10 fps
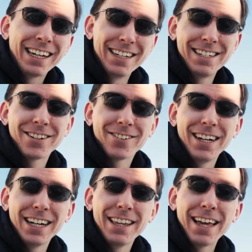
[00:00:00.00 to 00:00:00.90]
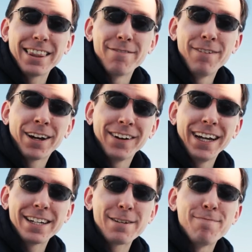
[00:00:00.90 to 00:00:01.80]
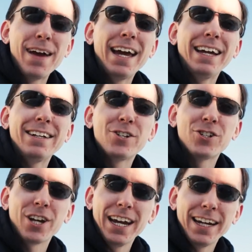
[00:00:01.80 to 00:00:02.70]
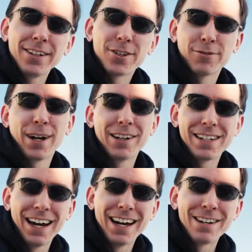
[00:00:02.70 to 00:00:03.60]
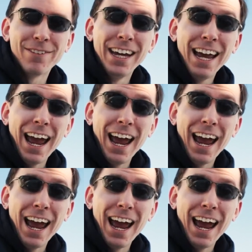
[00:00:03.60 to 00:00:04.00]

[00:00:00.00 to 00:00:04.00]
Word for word: considering that the variants may change throughout time.